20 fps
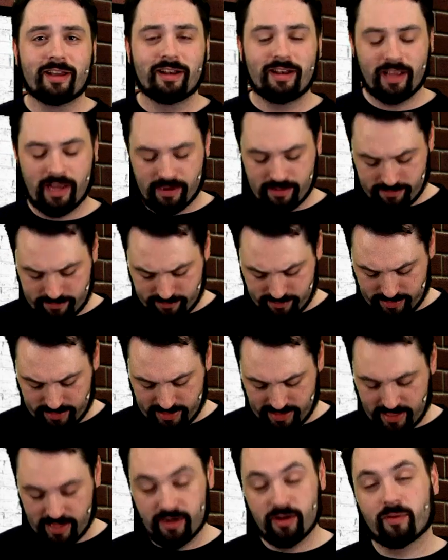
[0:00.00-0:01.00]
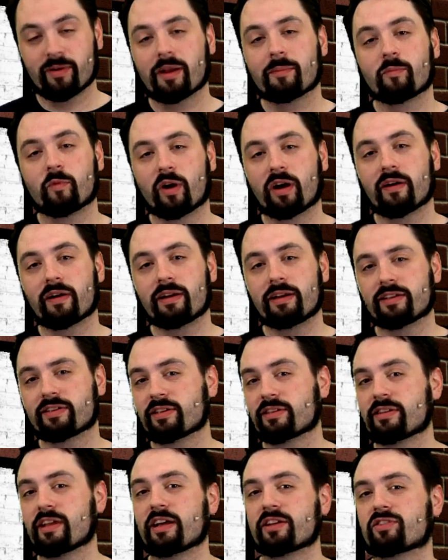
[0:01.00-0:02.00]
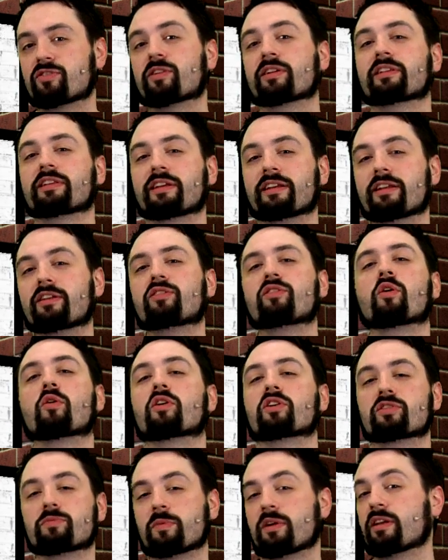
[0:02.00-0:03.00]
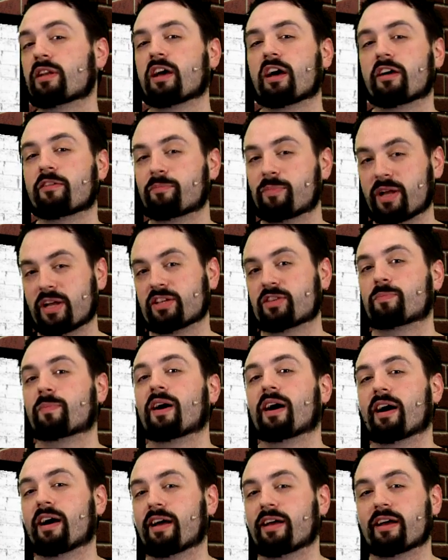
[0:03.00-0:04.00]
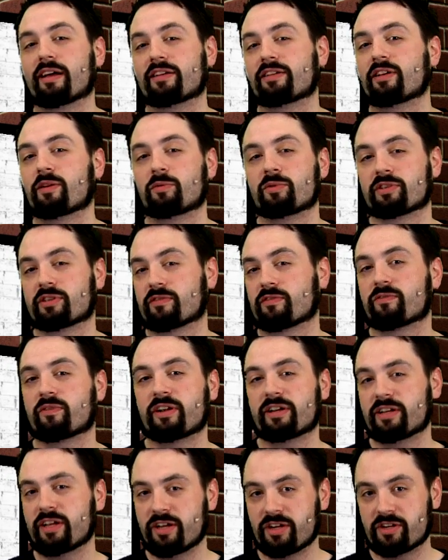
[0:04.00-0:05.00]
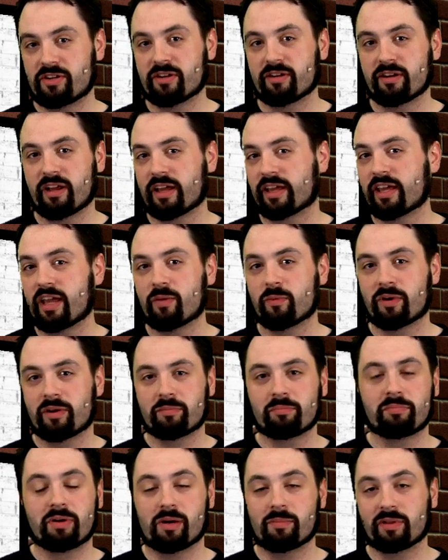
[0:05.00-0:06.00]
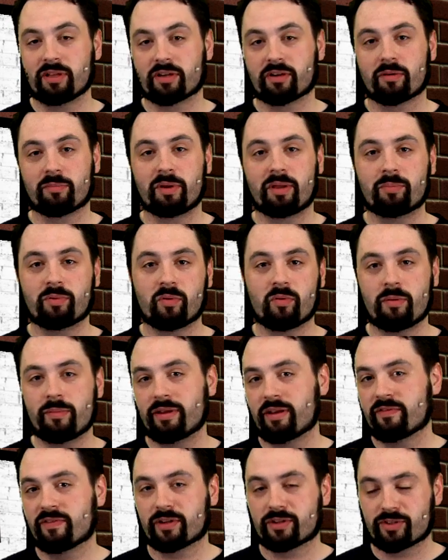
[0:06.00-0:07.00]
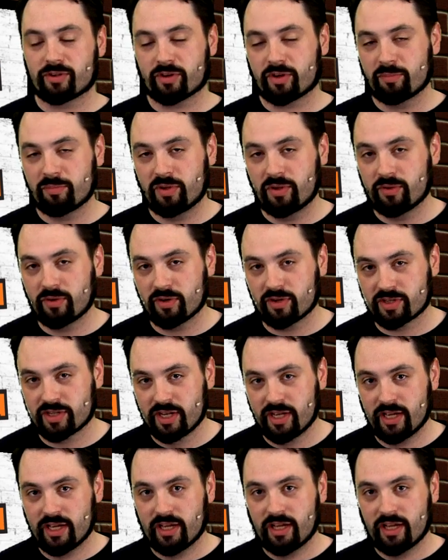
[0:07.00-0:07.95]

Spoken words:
Now, I know what I'm wearing. This is not strictly an endorsement of Best Buy. It was a free t-shirt. I can't wear it in public or people want me to fix their computers.